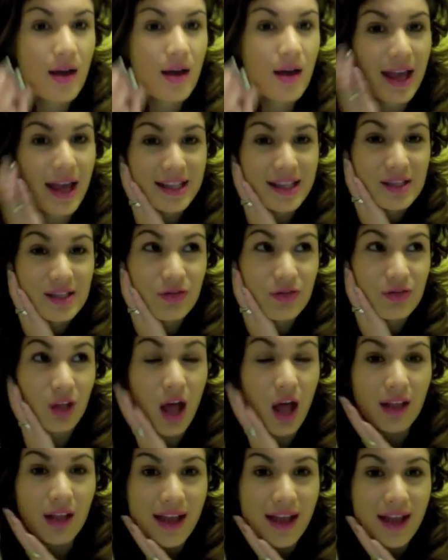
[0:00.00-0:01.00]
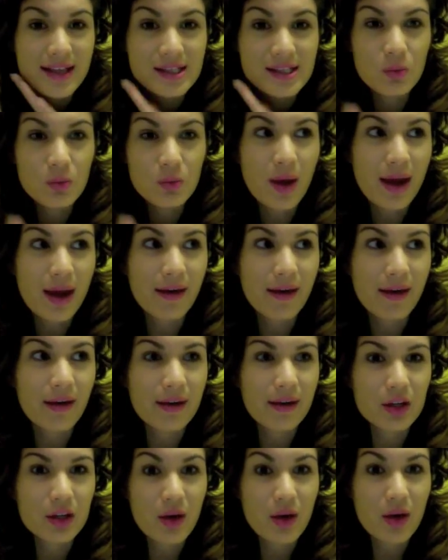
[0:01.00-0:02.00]
it's flawless where,
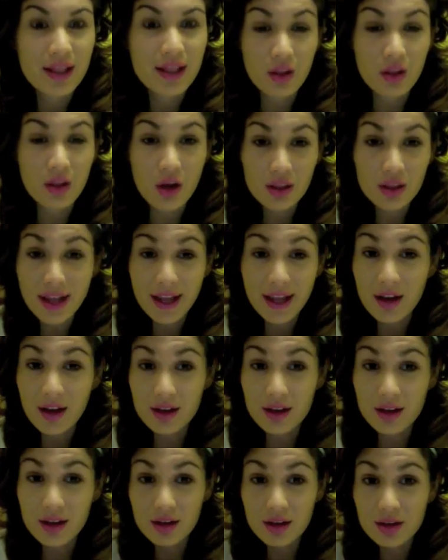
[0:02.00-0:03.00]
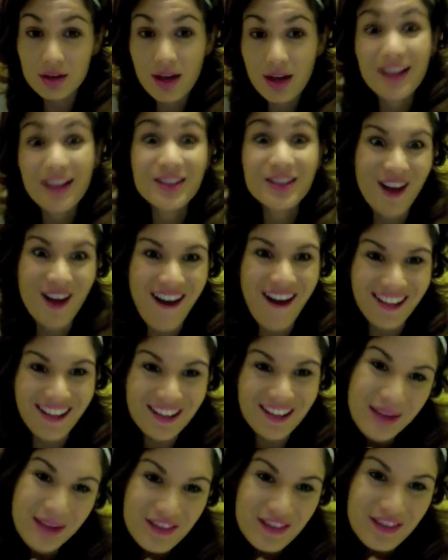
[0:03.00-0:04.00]
I look like a doll,
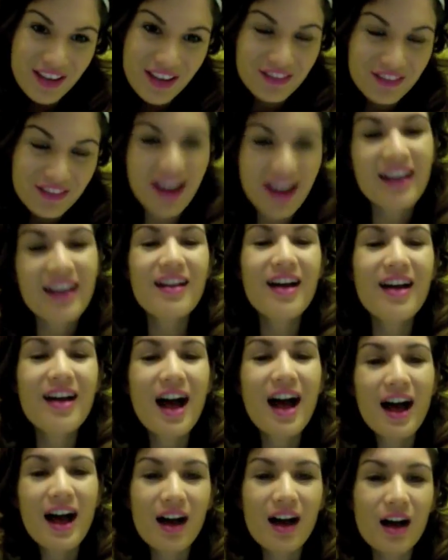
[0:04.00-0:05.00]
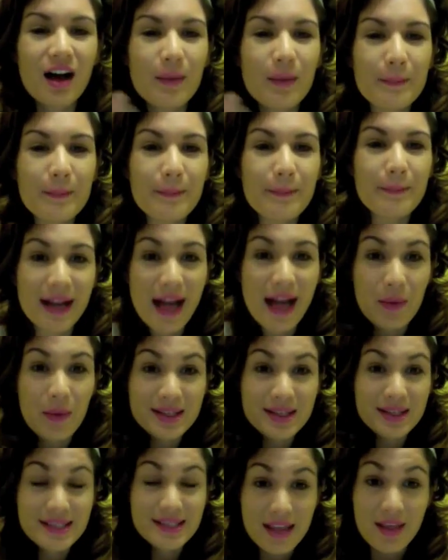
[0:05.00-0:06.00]
my favorite. But I
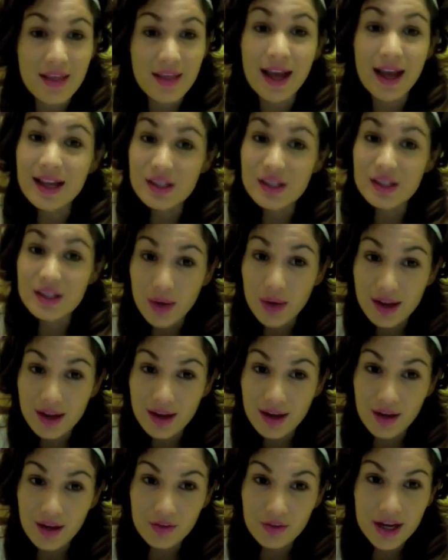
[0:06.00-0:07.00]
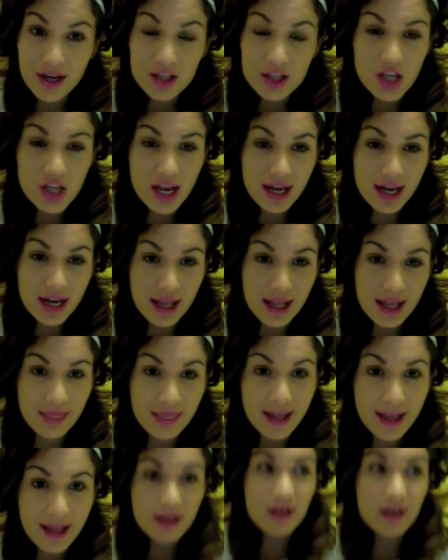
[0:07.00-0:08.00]
would say that it has great coverage, and I
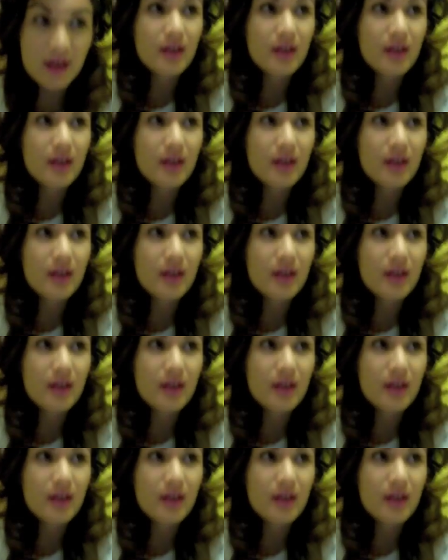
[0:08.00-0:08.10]
like